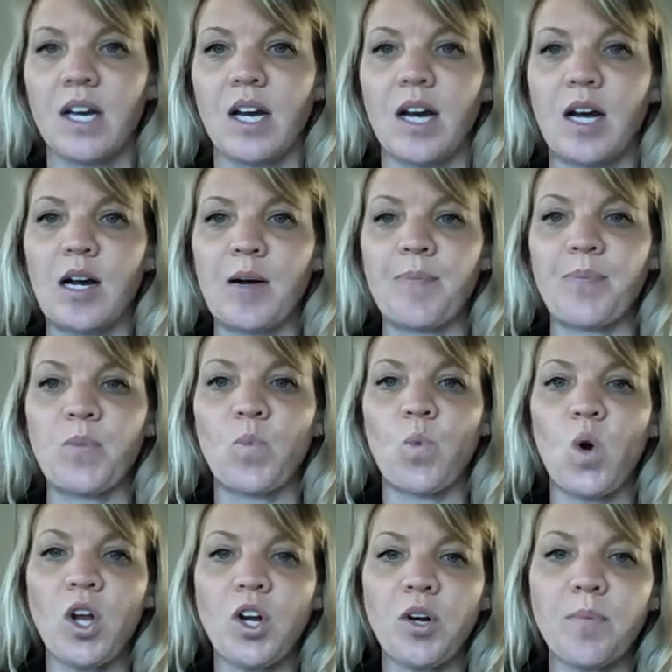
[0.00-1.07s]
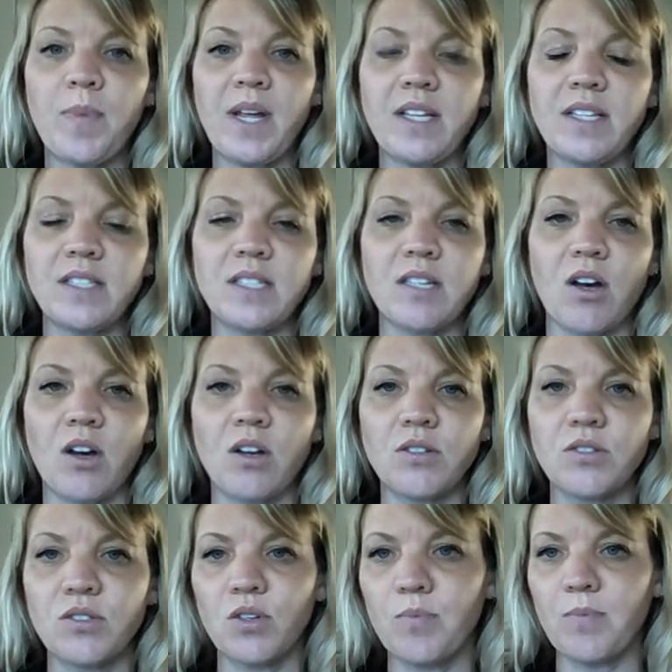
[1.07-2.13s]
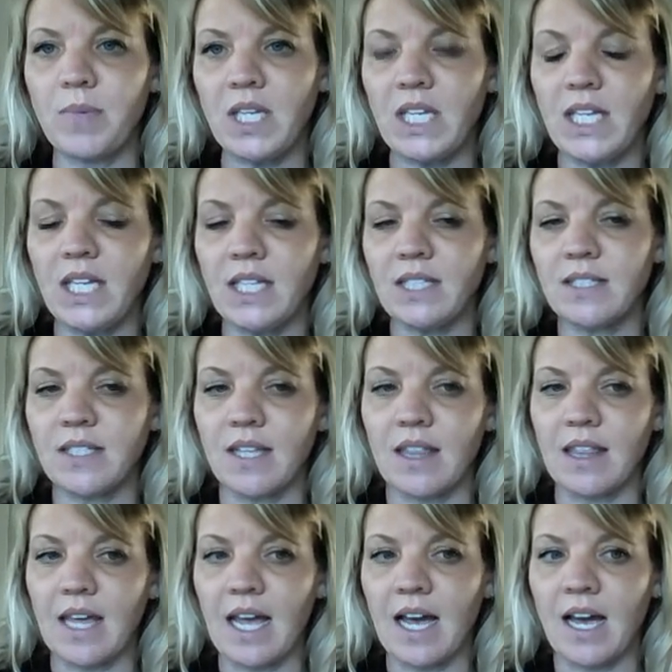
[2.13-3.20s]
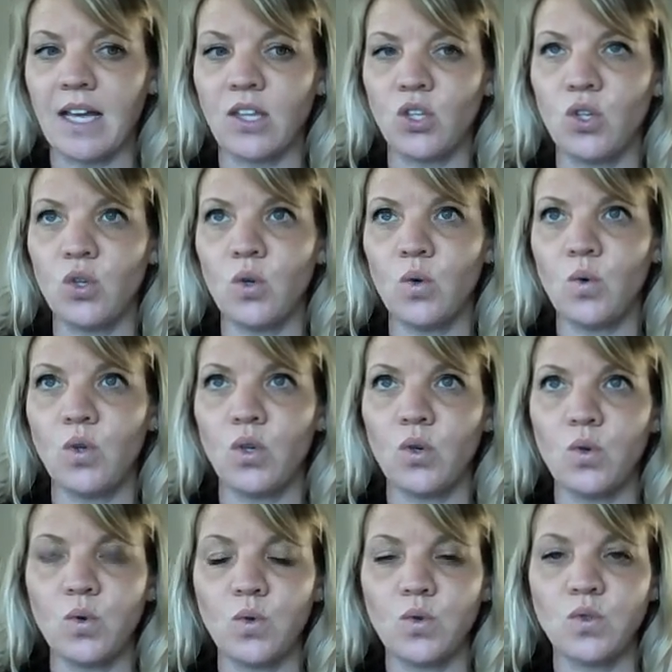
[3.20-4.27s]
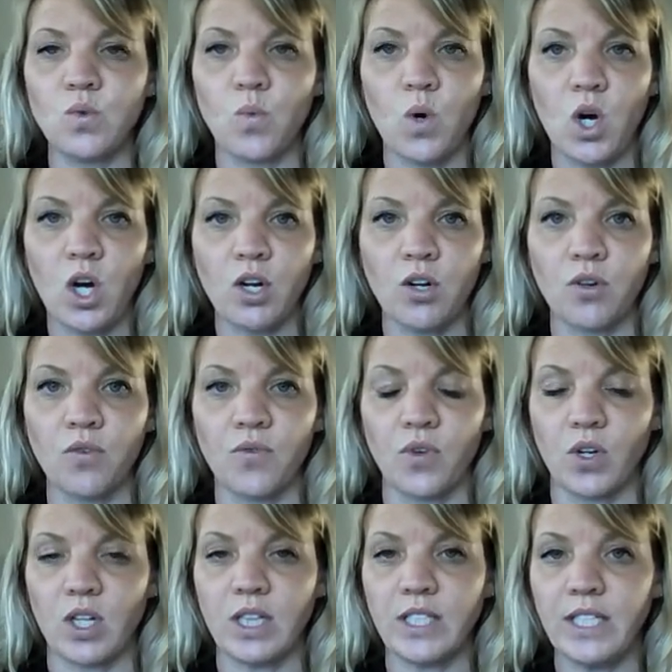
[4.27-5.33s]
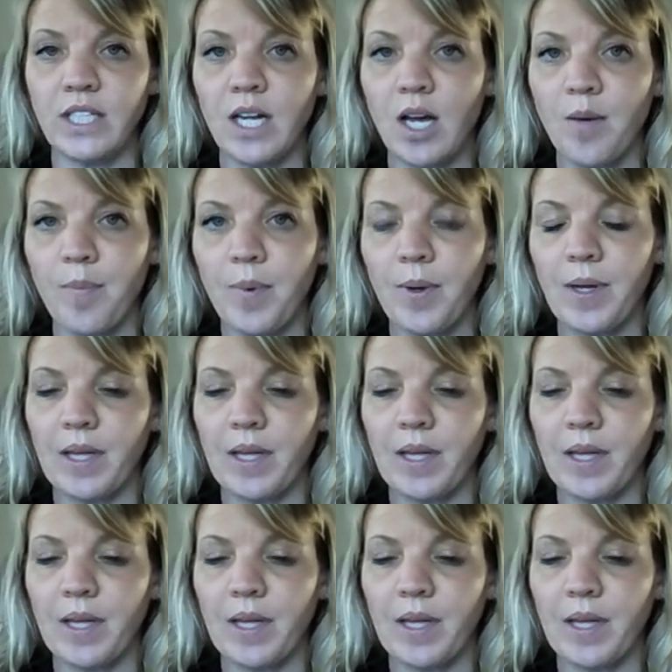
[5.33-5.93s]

Water-based also means that you use water for cleanup